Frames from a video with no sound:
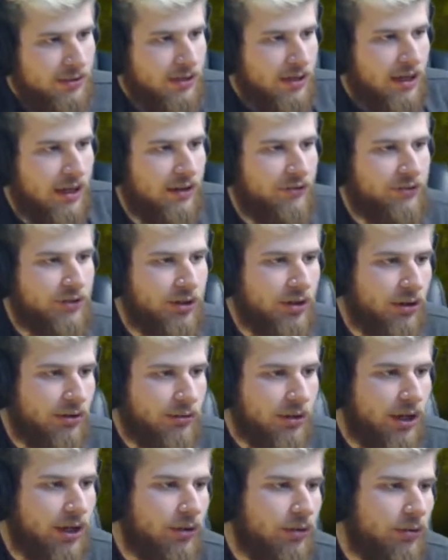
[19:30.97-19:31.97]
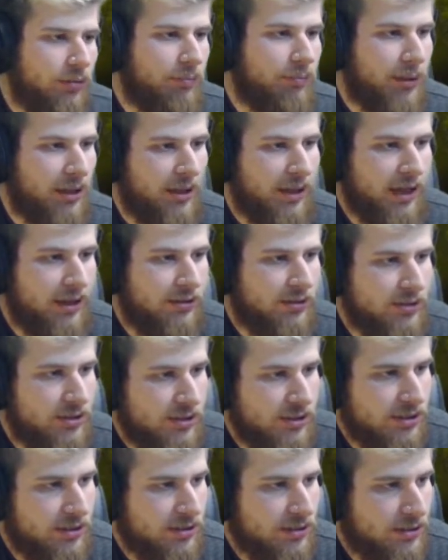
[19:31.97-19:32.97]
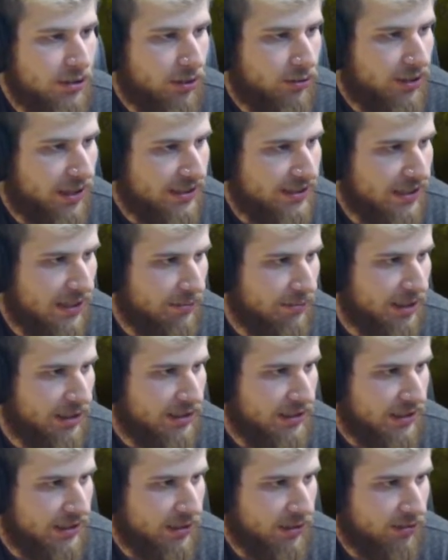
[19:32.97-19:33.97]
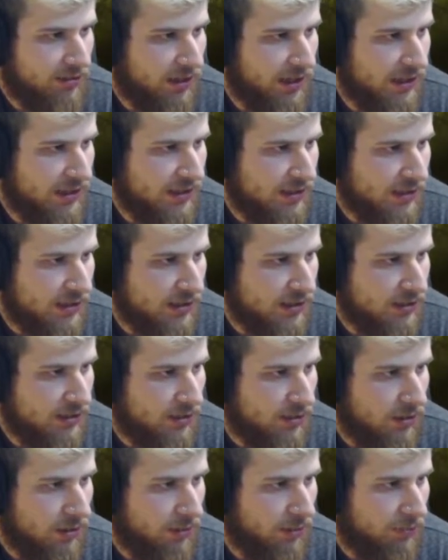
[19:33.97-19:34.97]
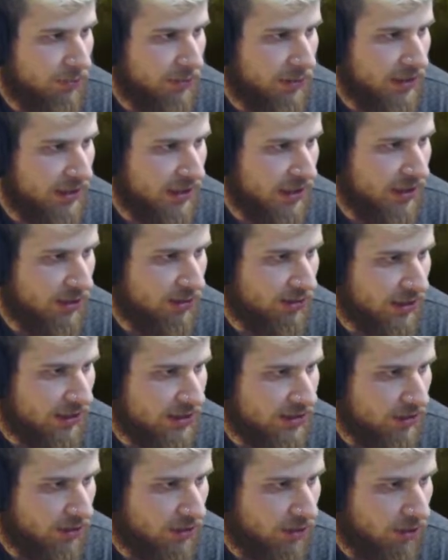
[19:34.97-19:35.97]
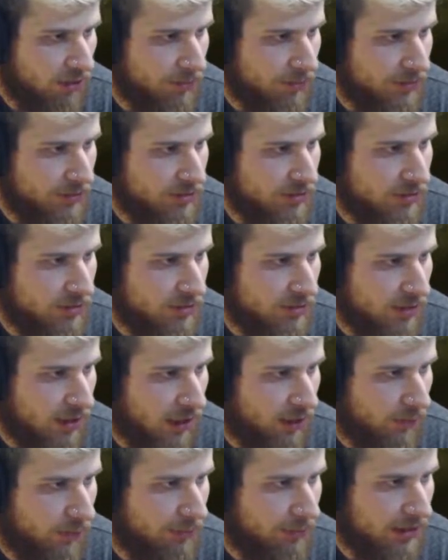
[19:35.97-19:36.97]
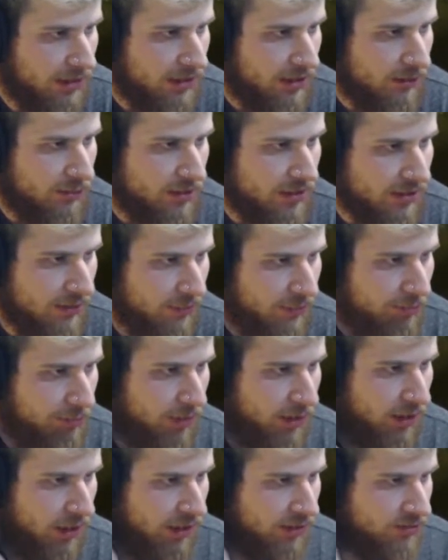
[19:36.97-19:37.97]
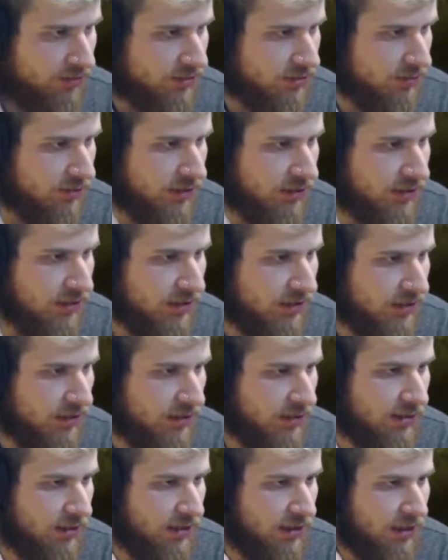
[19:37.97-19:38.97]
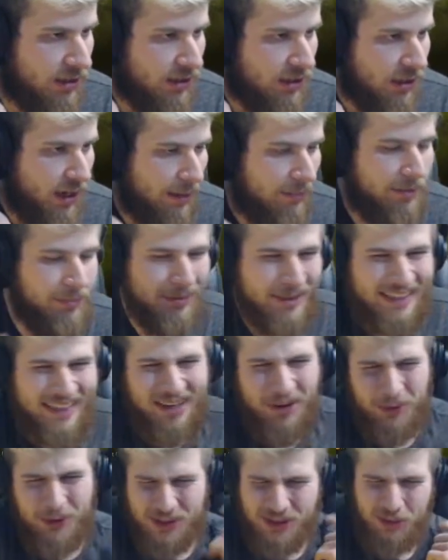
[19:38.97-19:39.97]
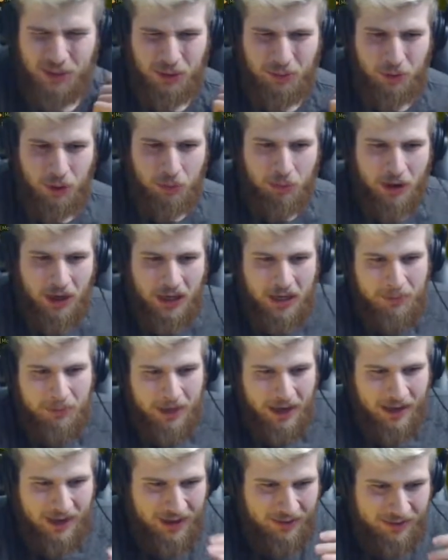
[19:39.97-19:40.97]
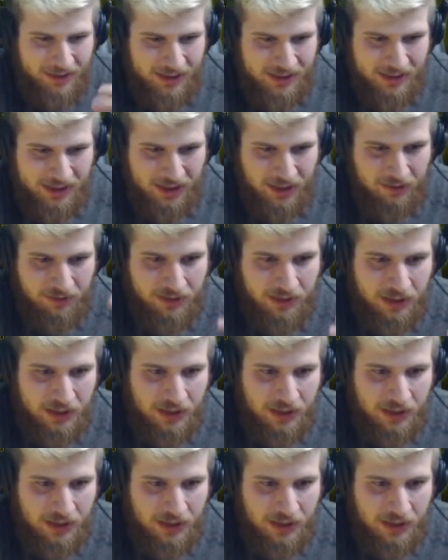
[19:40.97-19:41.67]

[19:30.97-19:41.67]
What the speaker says: if you don't know, Balenos. Oh, did I say Medea crates? Oh, Medea crates are garbage. I don't want Medea ones. I want Balenos ones. I mean, Medea ones are worth more money, but I don't have this stuff.